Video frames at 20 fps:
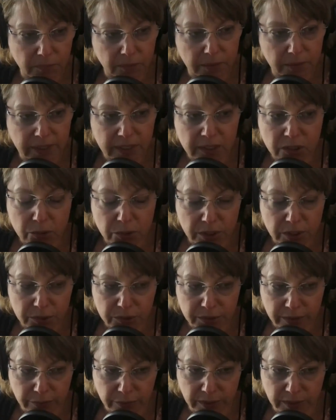They do use
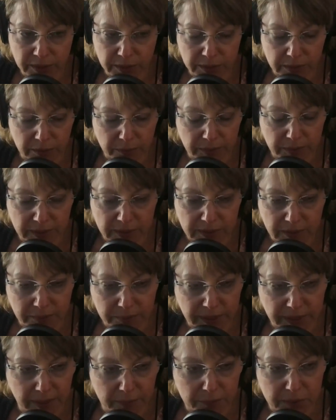different instruments
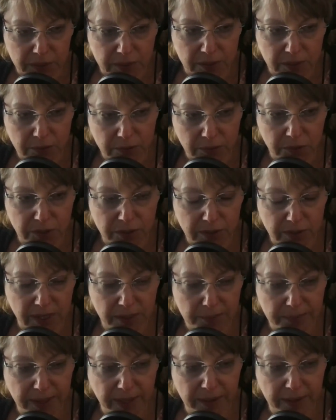sometimes too, so just
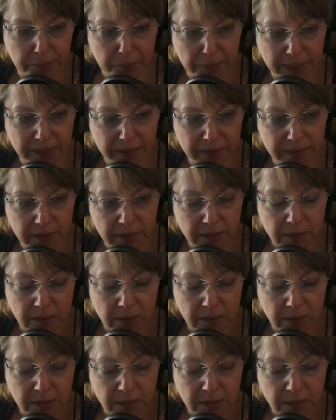keep that in mind.